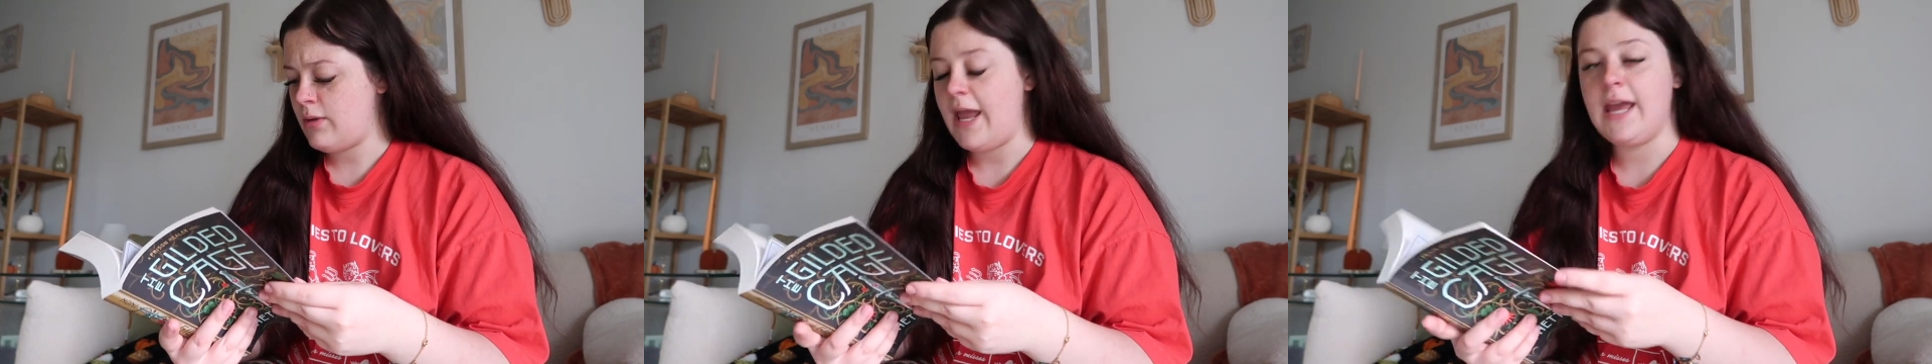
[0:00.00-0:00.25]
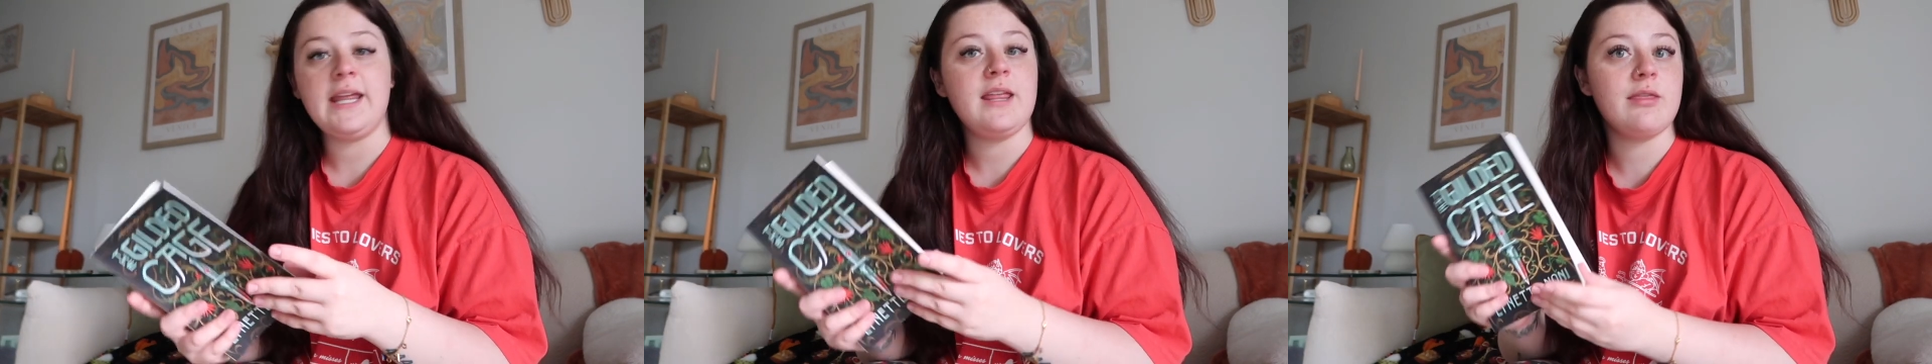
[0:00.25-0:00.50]

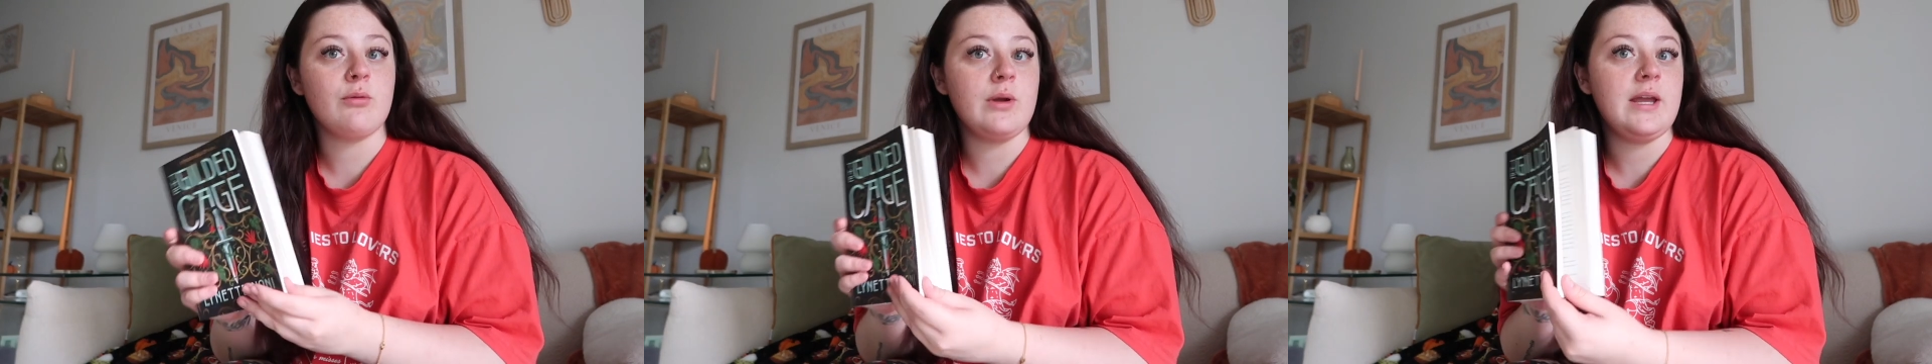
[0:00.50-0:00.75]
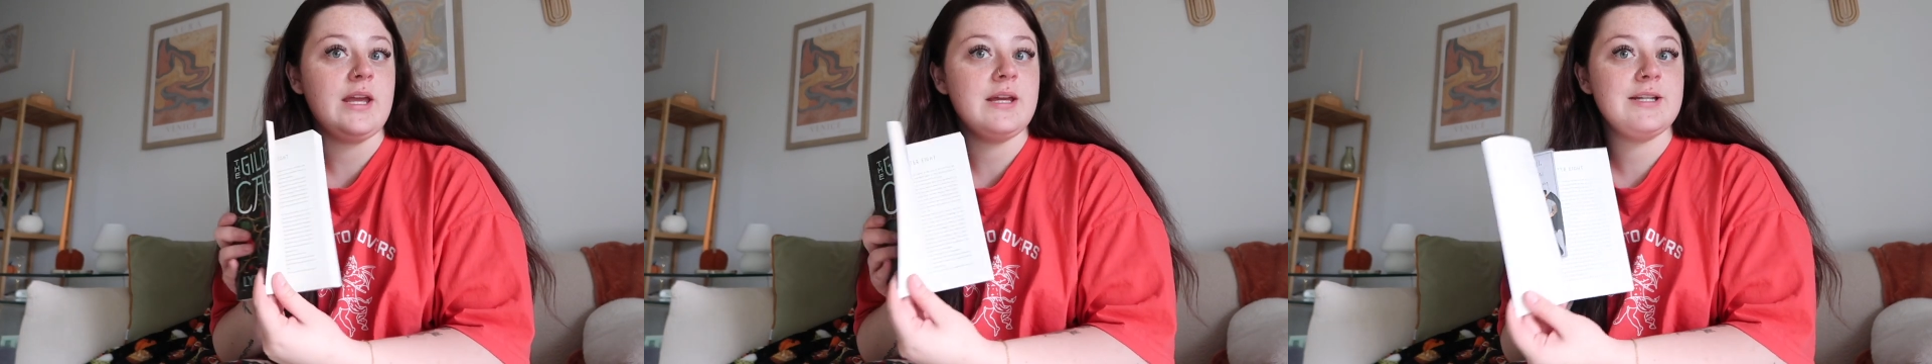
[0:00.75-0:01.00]

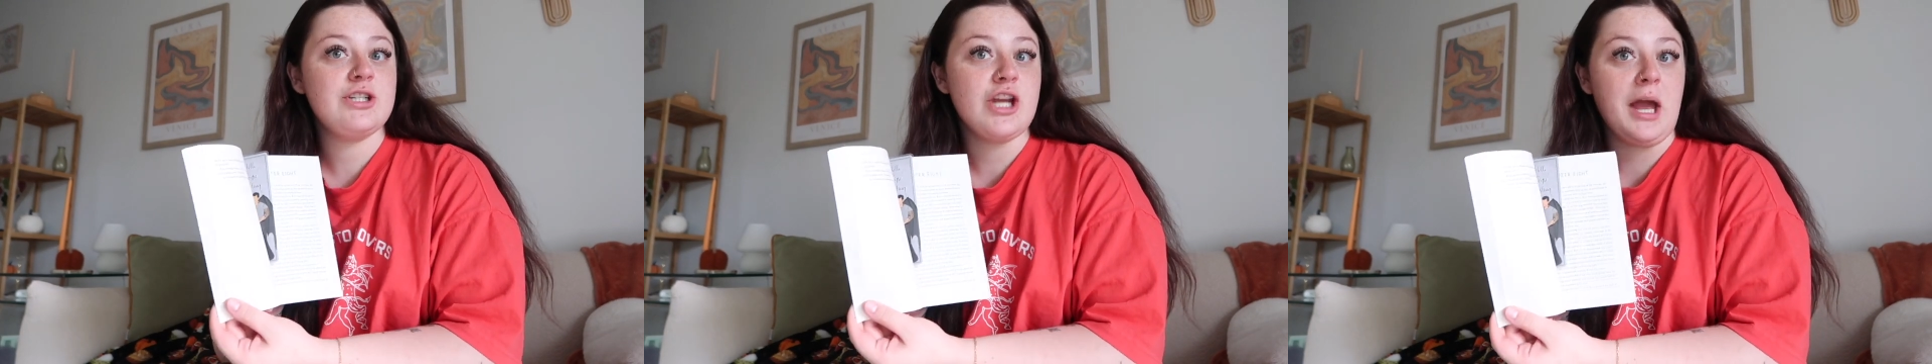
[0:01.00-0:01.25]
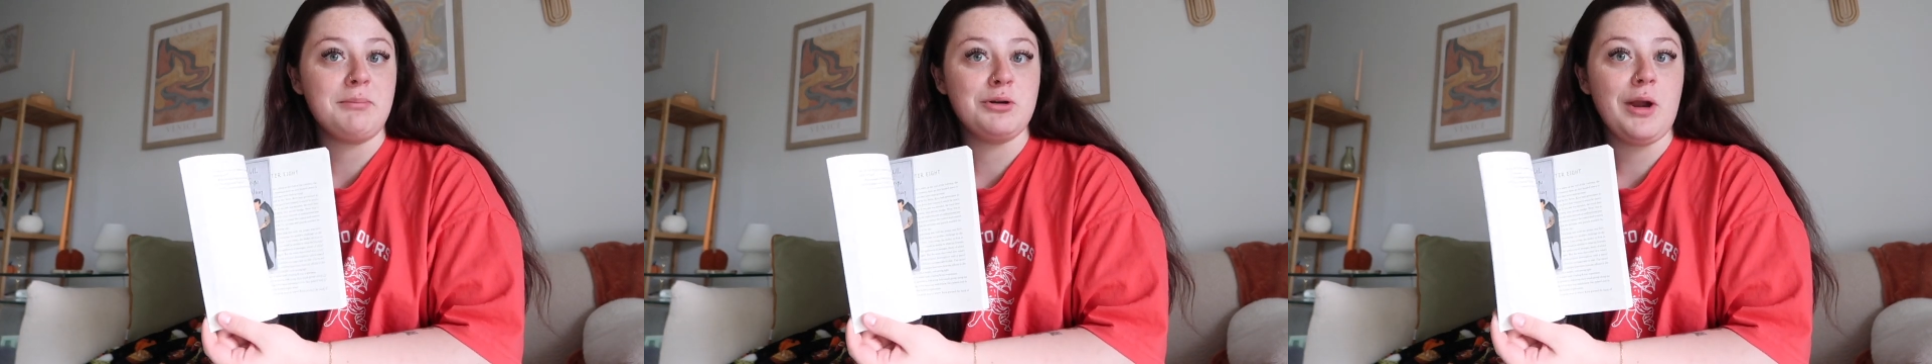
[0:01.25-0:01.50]
83,
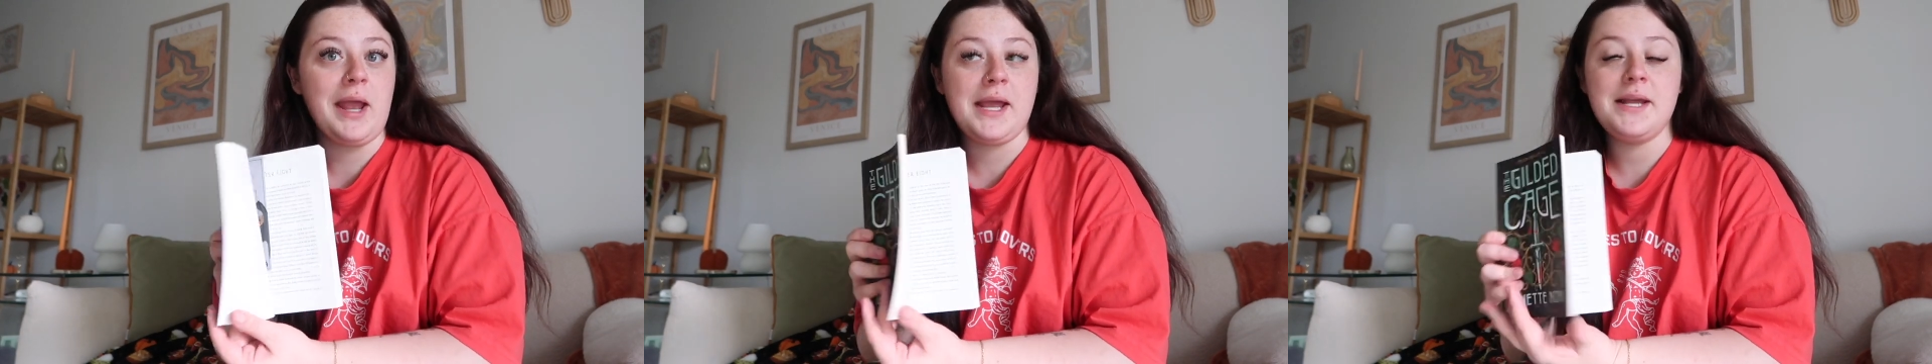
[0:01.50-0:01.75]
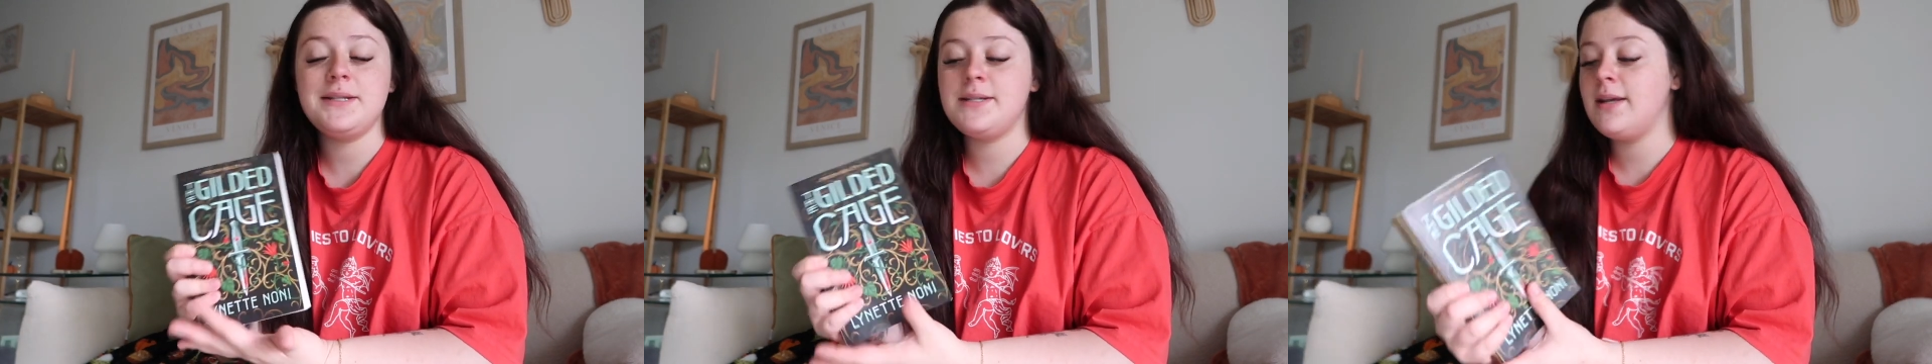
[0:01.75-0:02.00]
chapter
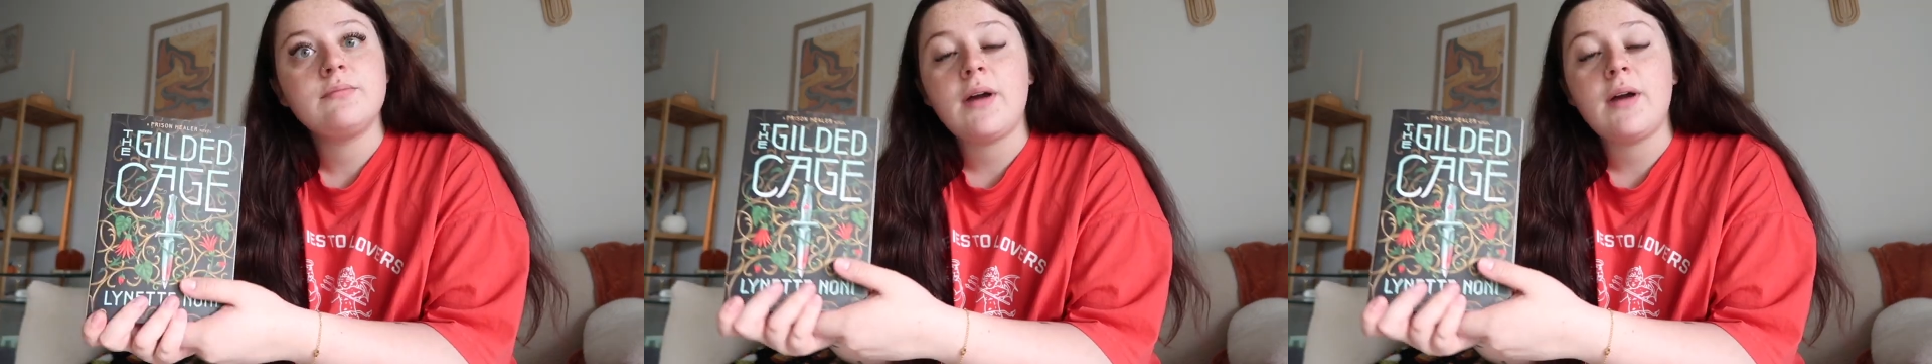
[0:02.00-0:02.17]
8.